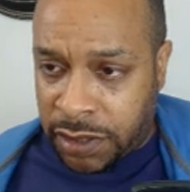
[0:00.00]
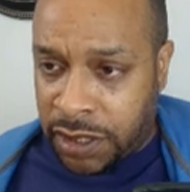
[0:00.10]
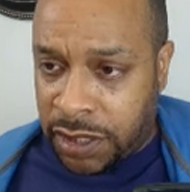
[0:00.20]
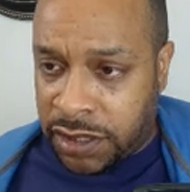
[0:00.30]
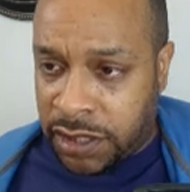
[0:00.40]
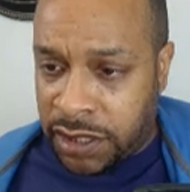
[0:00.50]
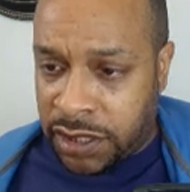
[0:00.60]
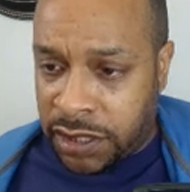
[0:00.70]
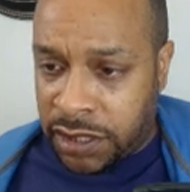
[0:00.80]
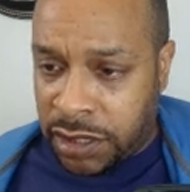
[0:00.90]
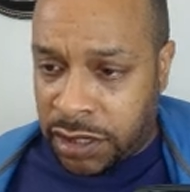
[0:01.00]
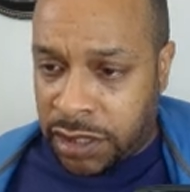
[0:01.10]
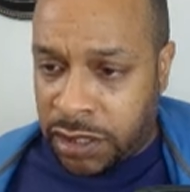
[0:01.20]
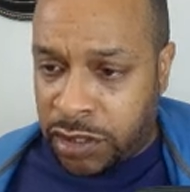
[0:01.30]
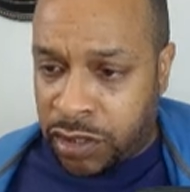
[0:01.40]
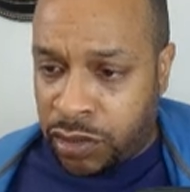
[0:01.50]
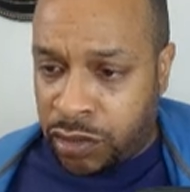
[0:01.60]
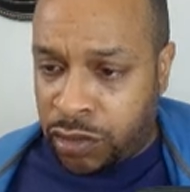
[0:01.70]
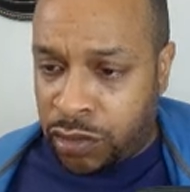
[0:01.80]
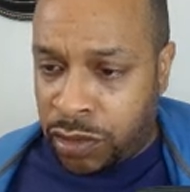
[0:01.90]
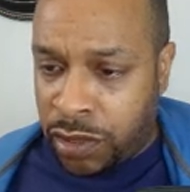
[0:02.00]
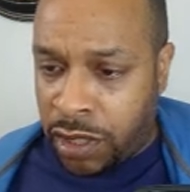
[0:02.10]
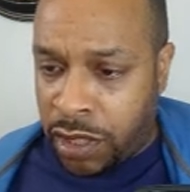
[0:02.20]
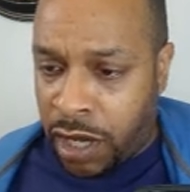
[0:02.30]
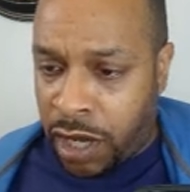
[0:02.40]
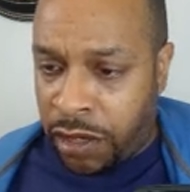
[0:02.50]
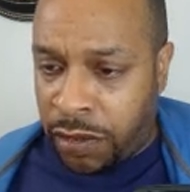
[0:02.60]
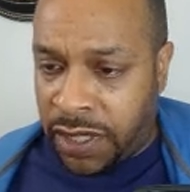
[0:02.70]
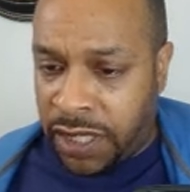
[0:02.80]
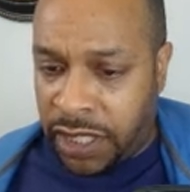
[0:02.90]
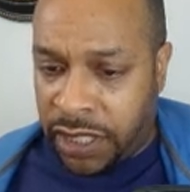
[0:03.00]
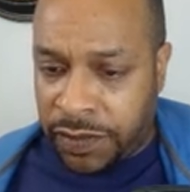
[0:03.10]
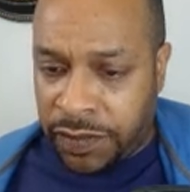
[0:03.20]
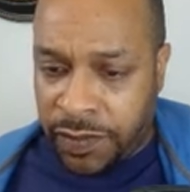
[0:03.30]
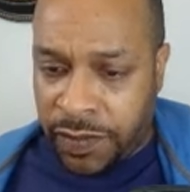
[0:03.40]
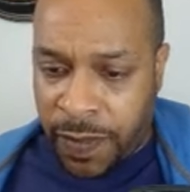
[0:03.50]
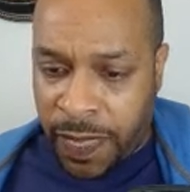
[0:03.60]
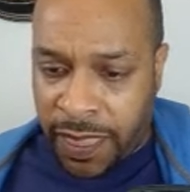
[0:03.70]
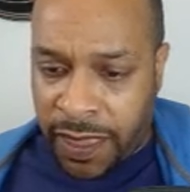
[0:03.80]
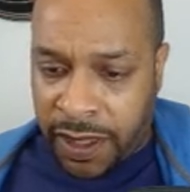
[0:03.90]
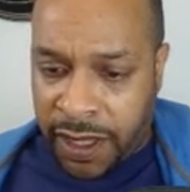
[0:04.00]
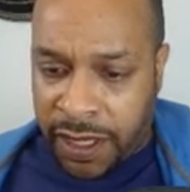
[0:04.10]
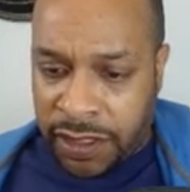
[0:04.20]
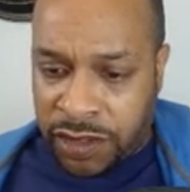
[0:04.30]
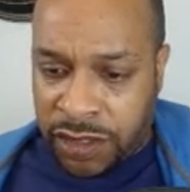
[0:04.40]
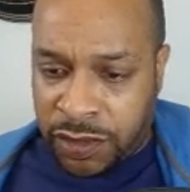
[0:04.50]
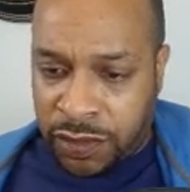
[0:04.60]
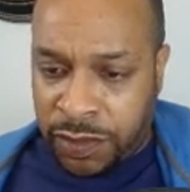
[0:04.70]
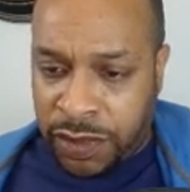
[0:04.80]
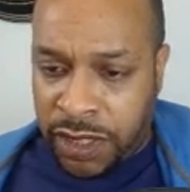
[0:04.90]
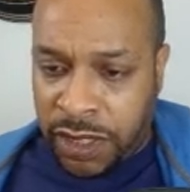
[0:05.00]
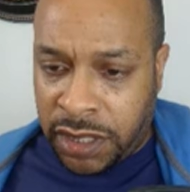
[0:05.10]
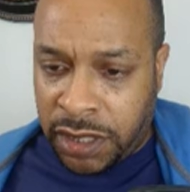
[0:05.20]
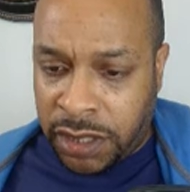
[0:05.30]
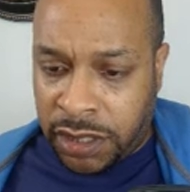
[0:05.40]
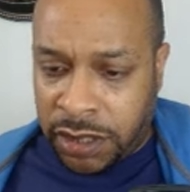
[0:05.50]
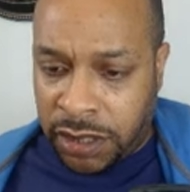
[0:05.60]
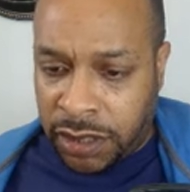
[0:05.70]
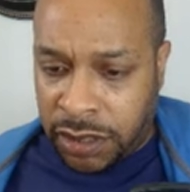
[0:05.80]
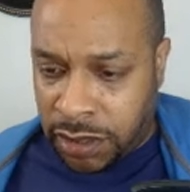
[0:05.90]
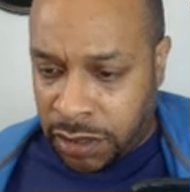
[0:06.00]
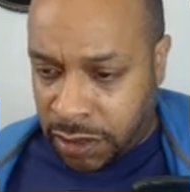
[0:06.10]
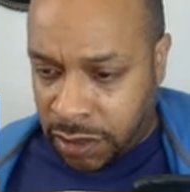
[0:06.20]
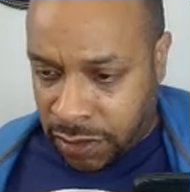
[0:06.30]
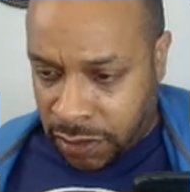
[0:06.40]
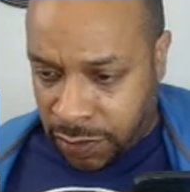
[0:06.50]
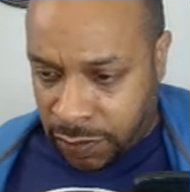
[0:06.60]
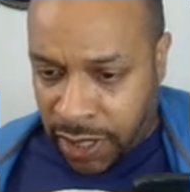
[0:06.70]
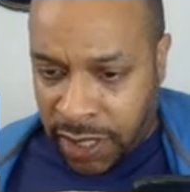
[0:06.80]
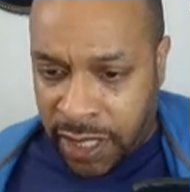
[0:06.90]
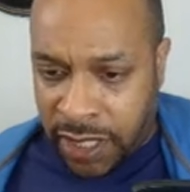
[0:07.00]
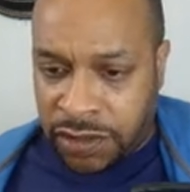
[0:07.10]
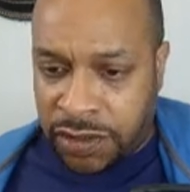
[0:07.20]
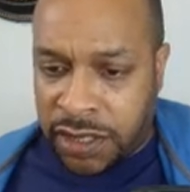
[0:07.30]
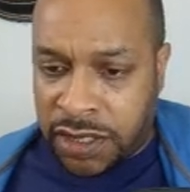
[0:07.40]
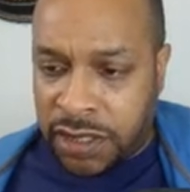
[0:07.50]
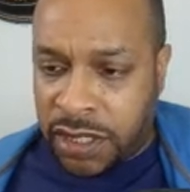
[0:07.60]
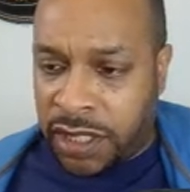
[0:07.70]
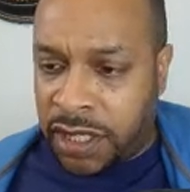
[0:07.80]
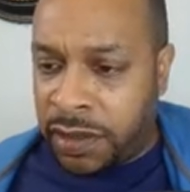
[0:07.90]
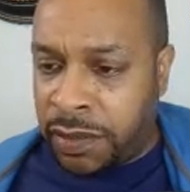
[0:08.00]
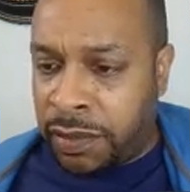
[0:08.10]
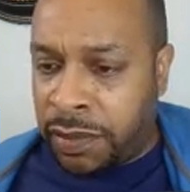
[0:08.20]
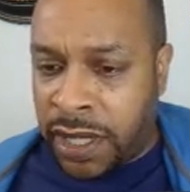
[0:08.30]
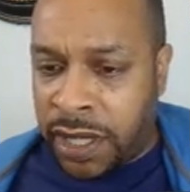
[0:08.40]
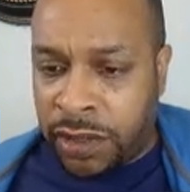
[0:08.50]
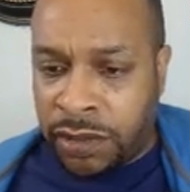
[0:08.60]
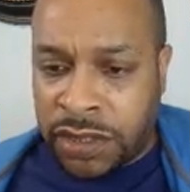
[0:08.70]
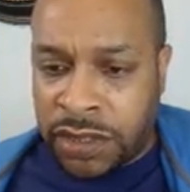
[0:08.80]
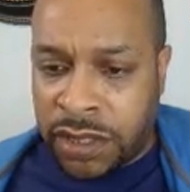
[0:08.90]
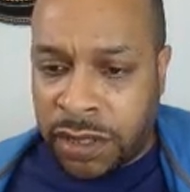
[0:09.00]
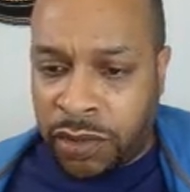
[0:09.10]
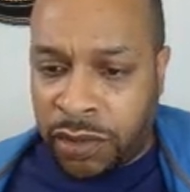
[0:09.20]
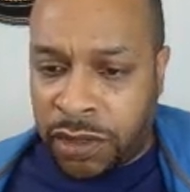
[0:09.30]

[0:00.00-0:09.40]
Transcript: the extension, to Harmony address will be my address and the amount I'm